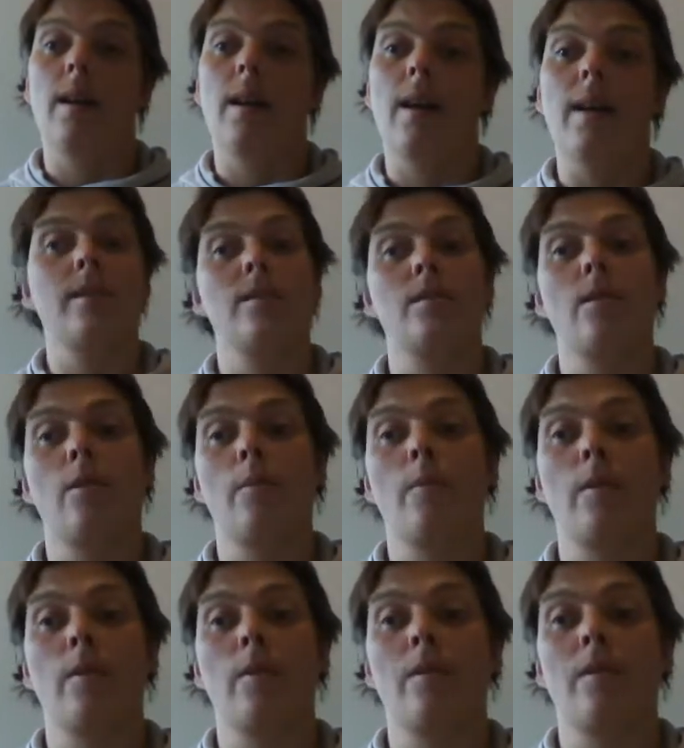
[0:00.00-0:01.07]
ends up
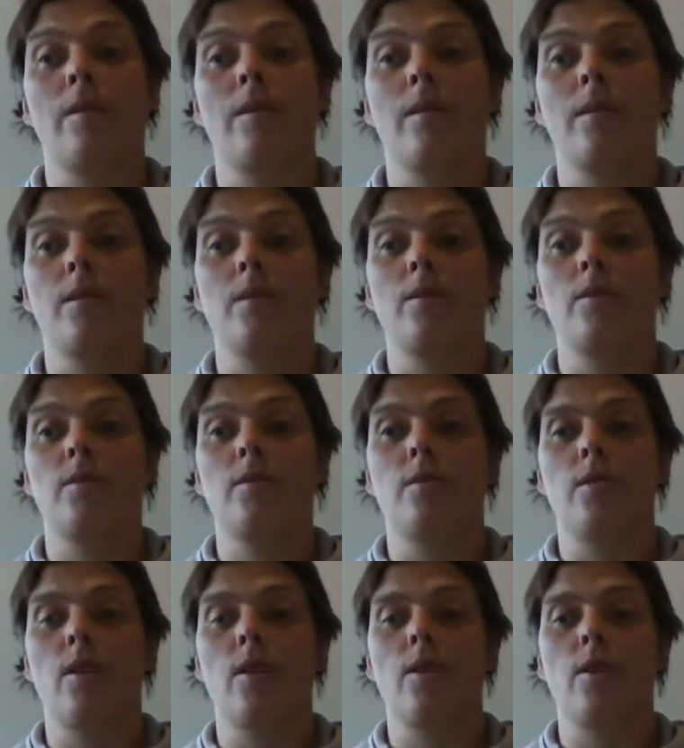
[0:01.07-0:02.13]
that
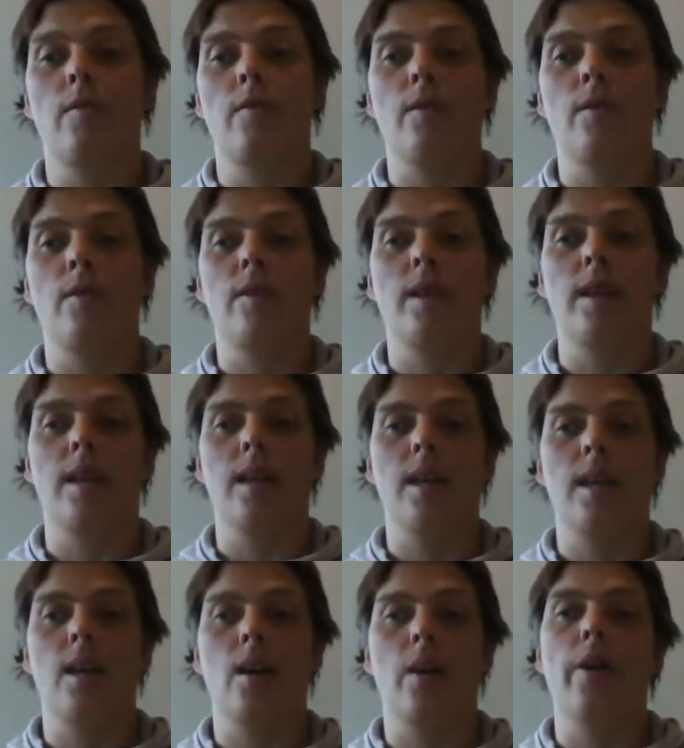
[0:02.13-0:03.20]
her and
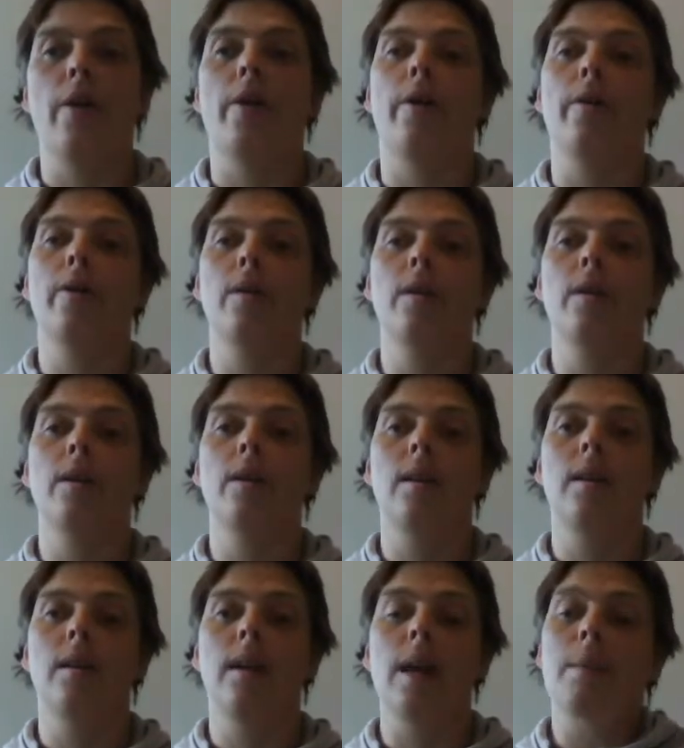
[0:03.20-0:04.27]
the Earl
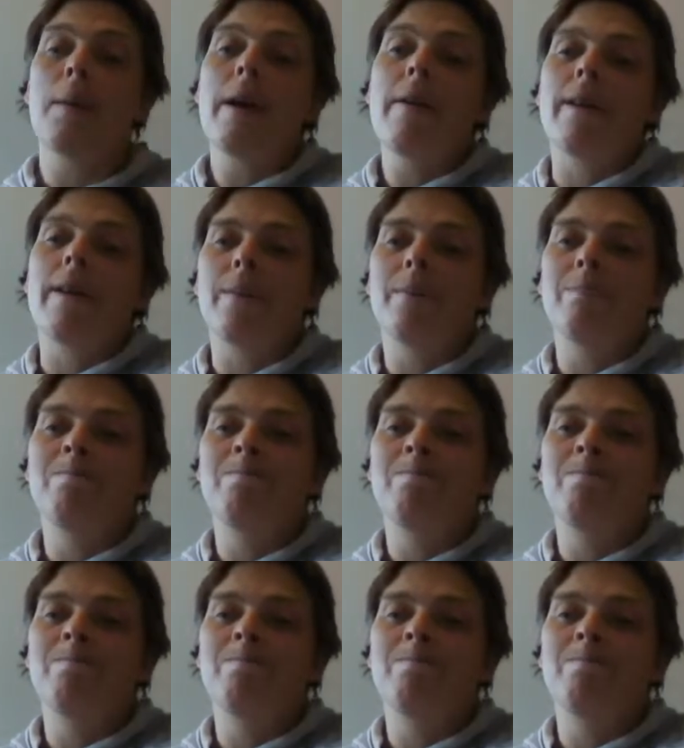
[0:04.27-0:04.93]
get married.